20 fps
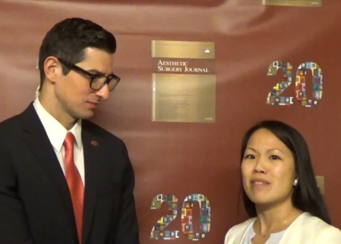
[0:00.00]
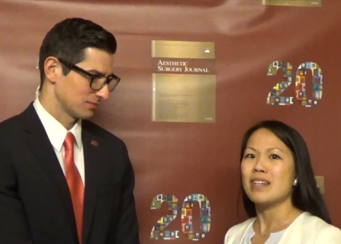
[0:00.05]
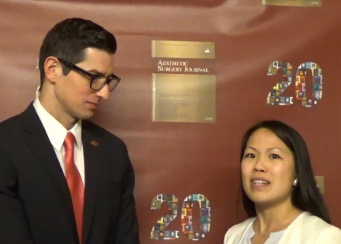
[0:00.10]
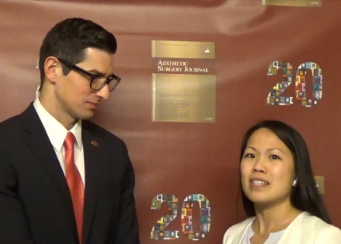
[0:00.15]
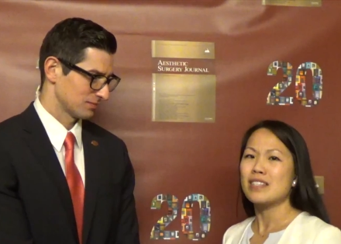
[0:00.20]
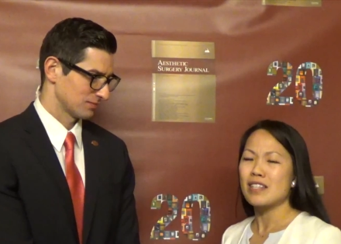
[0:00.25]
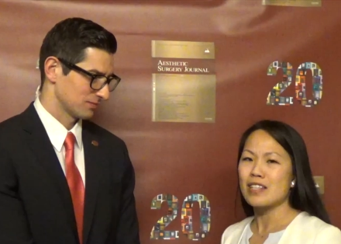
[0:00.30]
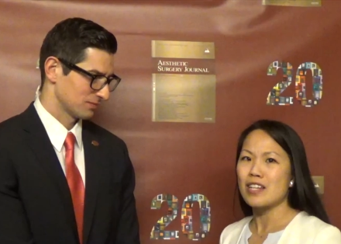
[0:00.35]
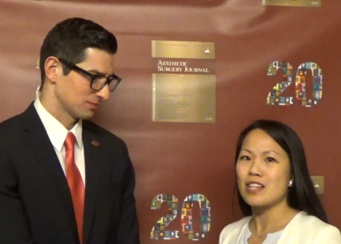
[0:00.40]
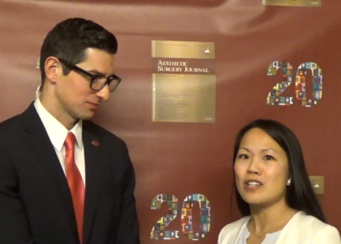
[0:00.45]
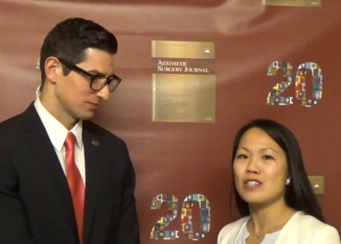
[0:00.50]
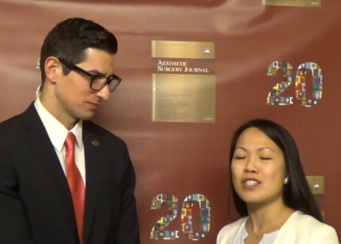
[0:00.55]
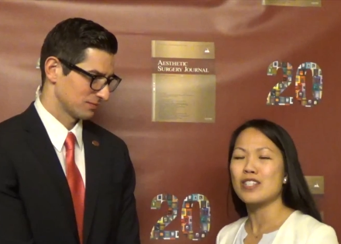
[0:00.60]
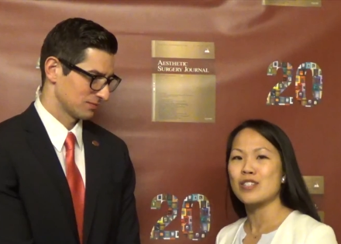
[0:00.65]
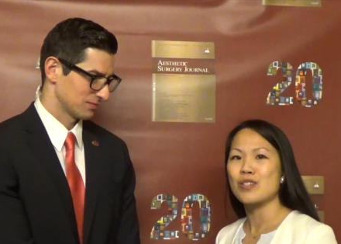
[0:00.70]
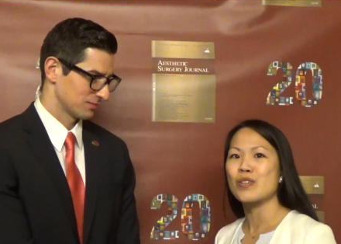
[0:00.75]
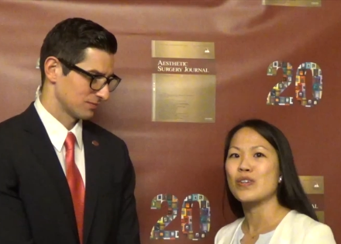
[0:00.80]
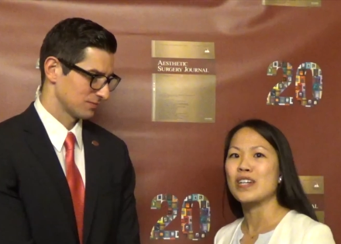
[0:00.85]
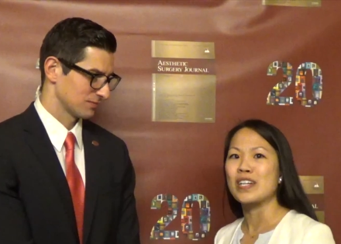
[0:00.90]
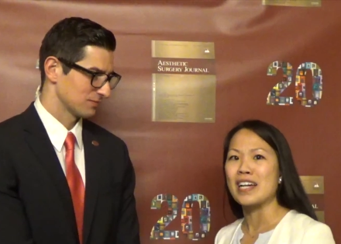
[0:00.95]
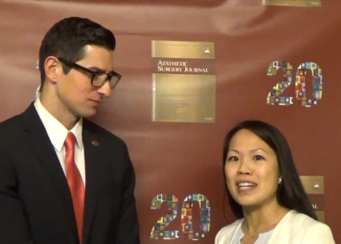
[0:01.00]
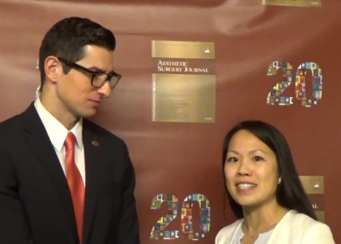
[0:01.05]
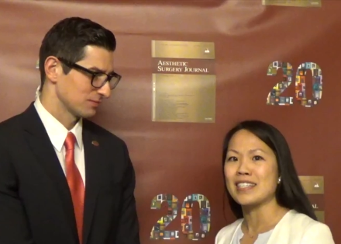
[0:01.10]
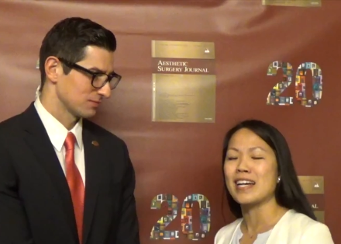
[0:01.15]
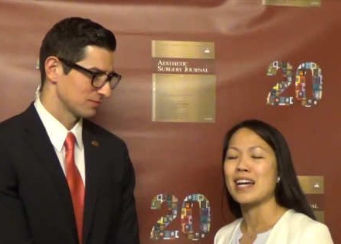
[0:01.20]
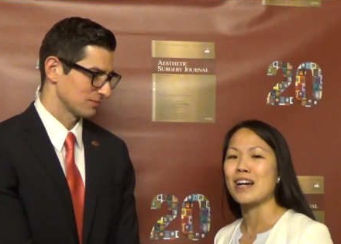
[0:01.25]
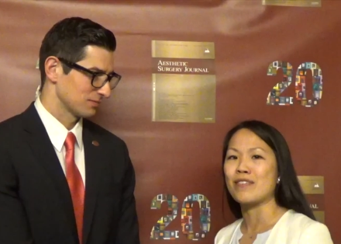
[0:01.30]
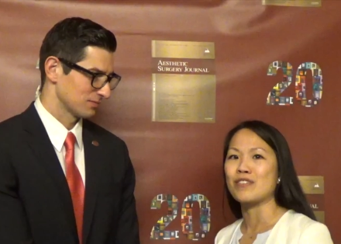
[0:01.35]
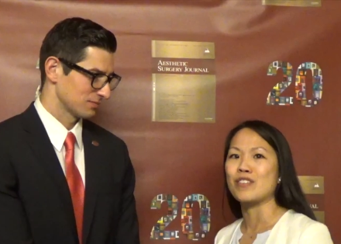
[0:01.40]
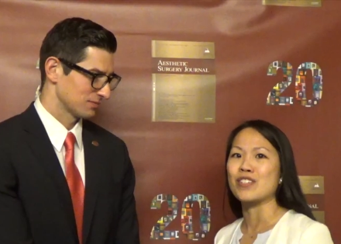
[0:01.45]
Speaker 1: it's a little disorganized, I
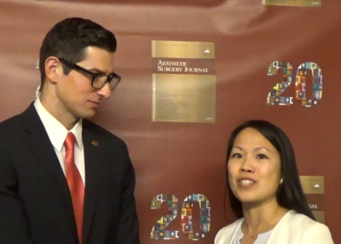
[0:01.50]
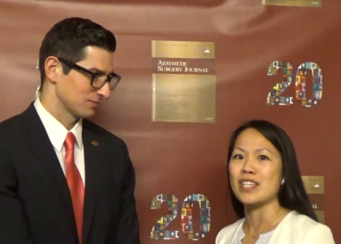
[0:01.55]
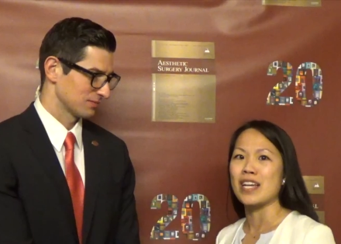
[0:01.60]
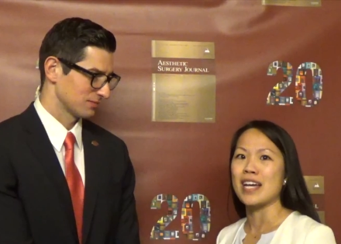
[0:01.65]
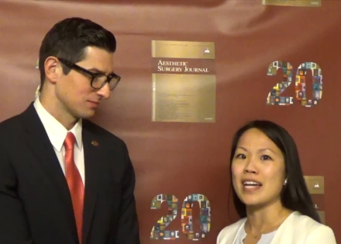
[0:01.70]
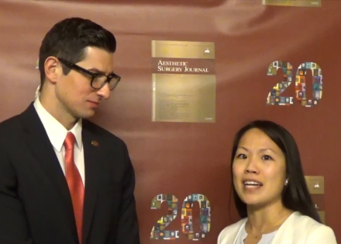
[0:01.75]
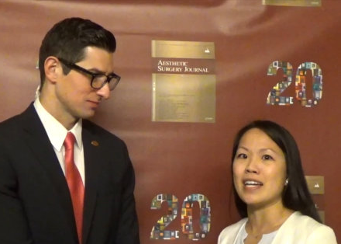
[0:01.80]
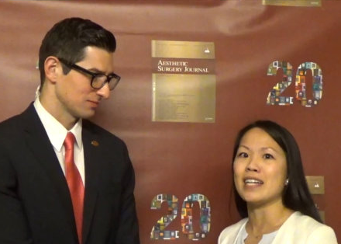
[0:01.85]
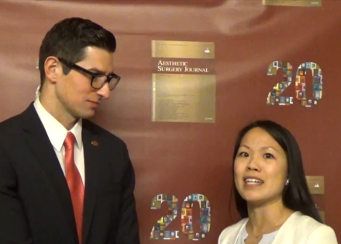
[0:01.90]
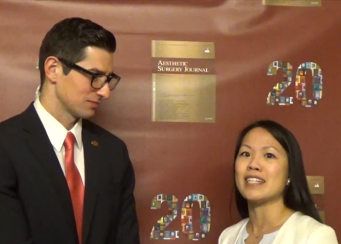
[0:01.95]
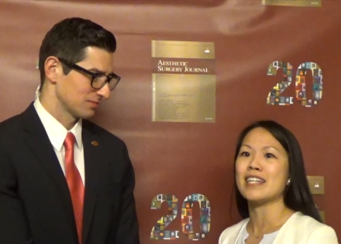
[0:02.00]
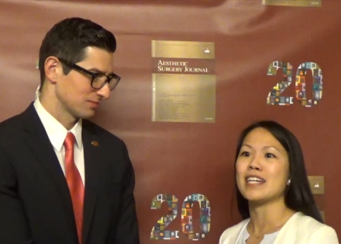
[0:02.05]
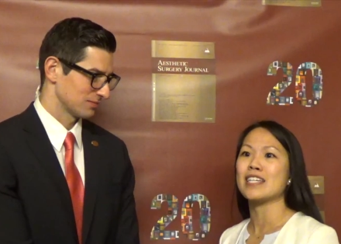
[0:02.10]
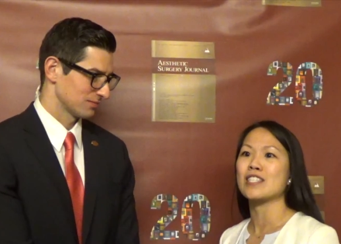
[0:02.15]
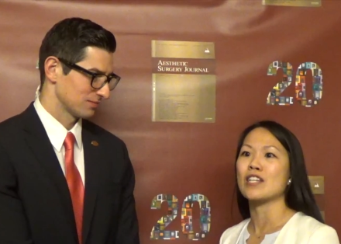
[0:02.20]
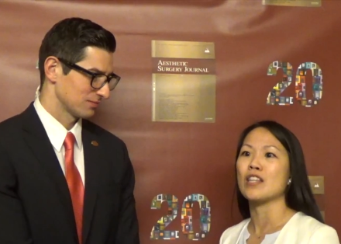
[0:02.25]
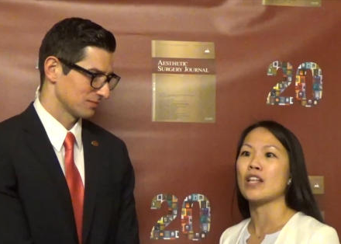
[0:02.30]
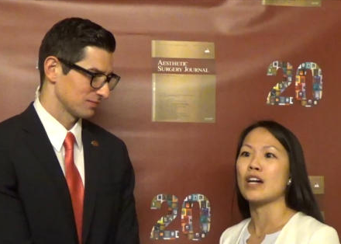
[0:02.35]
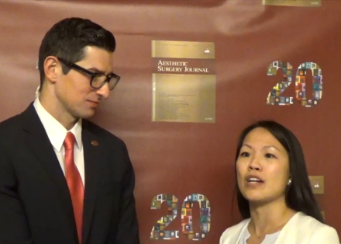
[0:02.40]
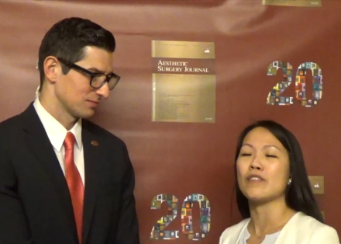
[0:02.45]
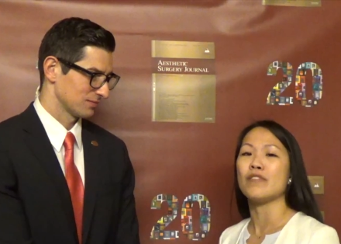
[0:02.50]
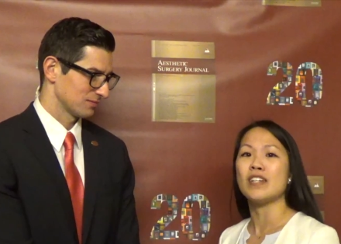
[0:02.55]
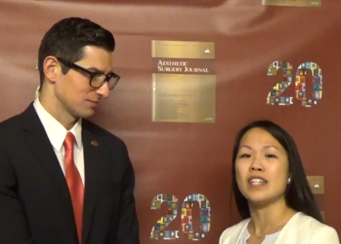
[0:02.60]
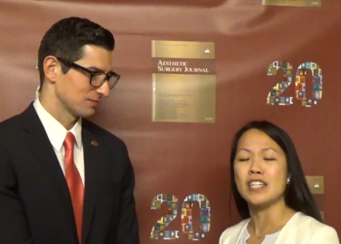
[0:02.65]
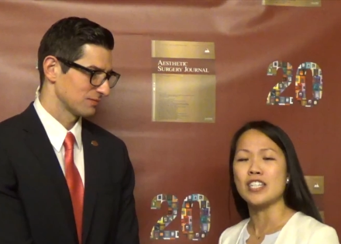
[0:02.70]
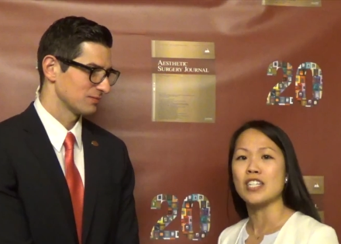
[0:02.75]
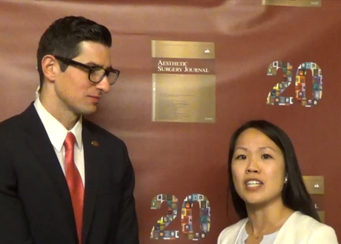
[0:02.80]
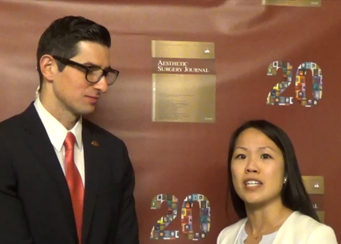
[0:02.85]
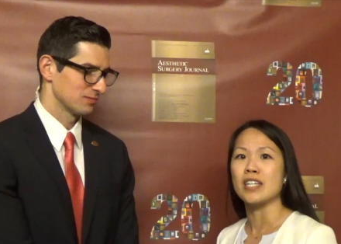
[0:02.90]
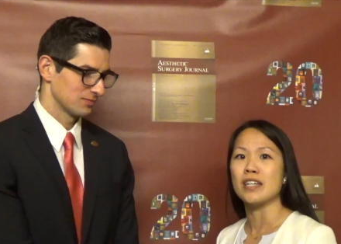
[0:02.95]
have to say. It takes a lot of
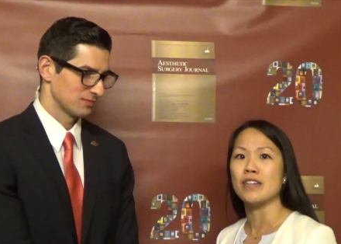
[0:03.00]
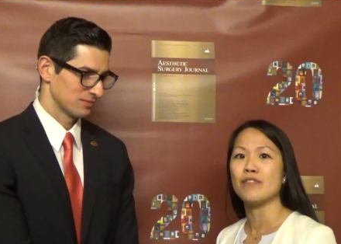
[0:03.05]
initiative.